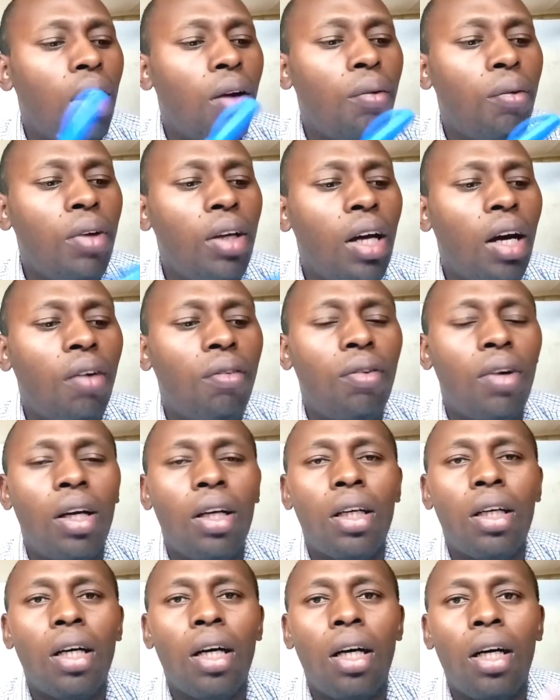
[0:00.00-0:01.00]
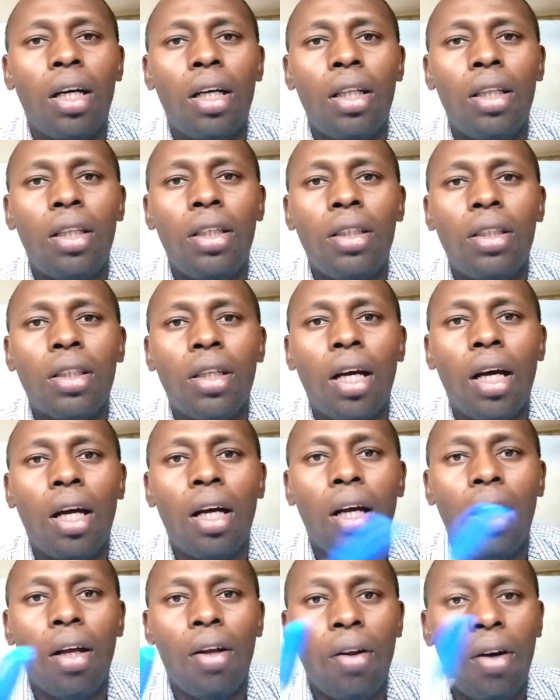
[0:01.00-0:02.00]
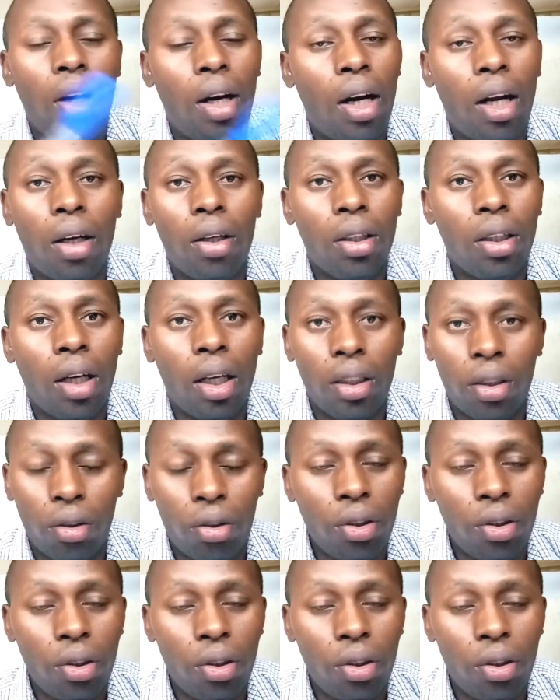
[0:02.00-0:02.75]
we have like this like